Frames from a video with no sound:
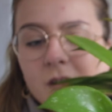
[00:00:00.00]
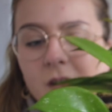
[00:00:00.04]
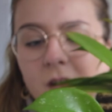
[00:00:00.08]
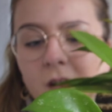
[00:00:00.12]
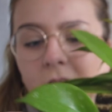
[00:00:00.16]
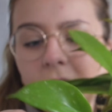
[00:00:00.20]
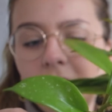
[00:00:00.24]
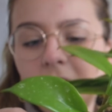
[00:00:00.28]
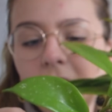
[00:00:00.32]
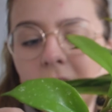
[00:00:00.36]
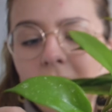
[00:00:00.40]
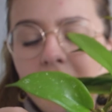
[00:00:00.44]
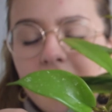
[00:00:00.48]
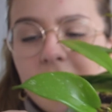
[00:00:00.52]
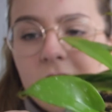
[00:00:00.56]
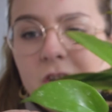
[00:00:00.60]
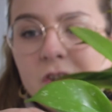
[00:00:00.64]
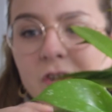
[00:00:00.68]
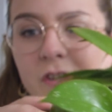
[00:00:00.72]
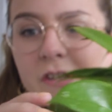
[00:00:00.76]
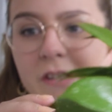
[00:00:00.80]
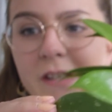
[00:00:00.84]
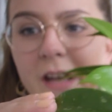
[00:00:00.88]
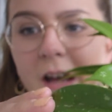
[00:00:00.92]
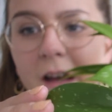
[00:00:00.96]
I
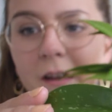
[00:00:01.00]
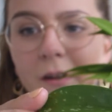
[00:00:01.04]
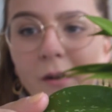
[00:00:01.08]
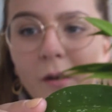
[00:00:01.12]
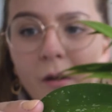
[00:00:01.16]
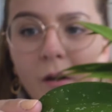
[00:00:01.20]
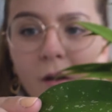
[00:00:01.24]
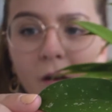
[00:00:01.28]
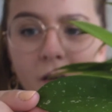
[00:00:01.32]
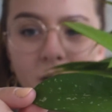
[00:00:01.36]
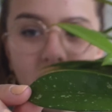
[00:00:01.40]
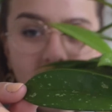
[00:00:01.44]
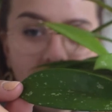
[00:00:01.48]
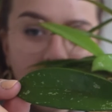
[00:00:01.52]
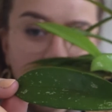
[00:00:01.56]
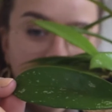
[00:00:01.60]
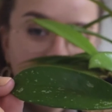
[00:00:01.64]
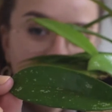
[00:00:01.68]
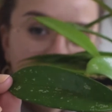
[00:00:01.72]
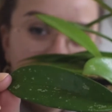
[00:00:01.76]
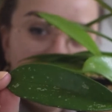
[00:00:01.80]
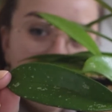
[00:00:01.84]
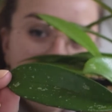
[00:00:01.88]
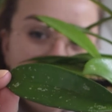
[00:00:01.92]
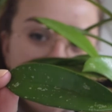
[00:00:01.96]
just cannot,
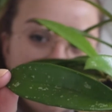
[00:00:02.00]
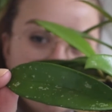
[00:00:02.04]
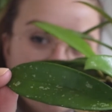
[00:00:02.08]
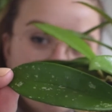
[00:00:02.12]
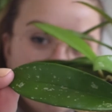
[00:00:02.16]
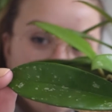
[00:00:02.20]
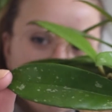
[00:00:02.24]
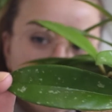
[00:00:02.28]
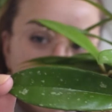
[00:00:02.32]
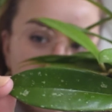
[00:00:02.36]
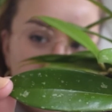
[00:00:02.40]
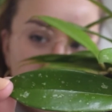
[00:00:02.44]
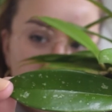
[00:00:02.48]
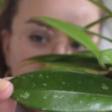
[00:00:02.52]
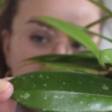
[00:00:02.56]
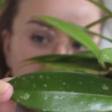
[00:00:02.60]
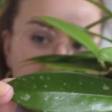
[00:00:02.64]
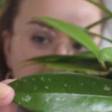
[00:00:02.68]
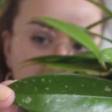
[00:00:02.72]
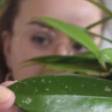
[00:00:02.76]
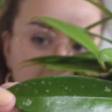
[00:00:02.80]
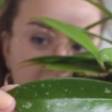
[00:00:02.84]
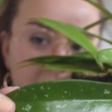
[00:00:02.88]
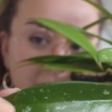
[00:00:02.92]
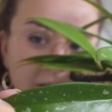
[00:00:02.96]
like, that is
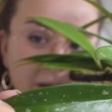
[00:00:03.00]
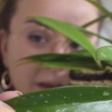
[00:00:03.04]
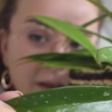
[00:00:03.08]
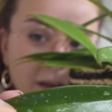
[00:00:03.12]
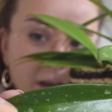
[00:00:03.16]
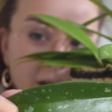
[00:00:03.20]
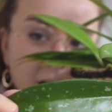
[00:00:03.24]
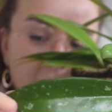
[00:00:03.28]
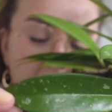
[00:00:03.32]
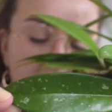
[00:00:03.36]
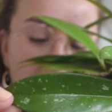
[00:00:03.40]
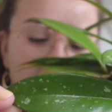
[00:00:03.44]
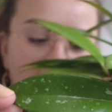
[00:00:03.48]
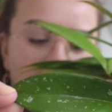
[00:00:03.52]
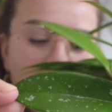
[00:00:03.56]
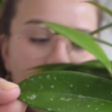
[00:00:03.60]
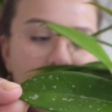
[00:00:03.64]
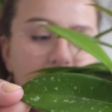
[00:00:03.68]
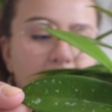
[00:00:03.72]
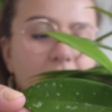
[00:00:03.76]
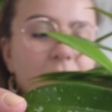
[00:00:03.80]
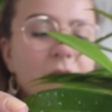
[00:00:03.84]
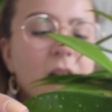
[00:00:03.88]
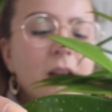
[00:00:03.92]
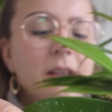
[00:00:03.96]
gorgeous. I
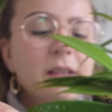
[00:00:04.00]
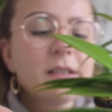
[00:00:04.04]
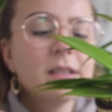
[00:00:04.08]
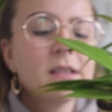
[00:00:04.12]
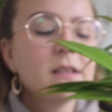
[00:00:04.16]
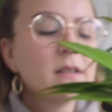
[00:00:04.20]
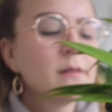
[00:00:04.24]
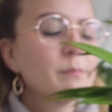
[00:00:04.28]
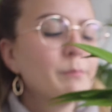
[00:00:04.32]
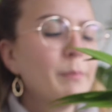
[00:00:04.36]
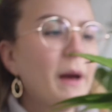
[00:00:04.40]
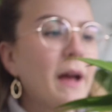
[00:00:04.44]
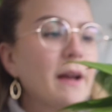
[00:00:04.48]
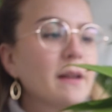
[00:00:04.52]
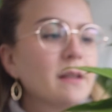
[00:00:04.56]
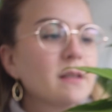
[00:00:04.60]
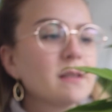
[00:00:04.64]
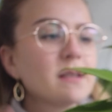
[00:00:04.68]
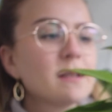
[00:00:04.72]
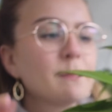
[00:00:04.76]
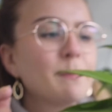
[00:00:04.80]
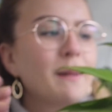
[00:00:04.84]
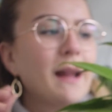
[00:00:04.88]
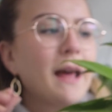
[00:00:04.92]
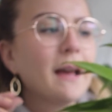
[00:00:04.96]
love like
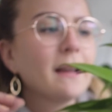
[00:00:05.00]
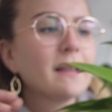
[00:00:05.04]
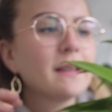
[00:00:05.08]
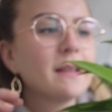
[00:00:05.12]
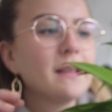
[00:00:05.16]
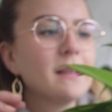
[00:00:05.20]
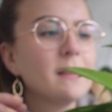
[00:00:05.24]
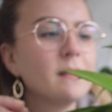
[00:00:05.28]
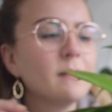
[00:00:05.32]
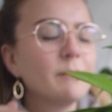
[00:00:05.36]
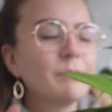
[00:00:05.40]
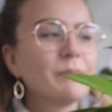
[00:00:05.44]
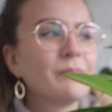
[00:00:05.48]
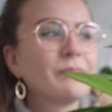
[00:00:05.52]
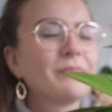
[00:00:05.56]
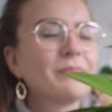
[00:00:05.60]
splashy.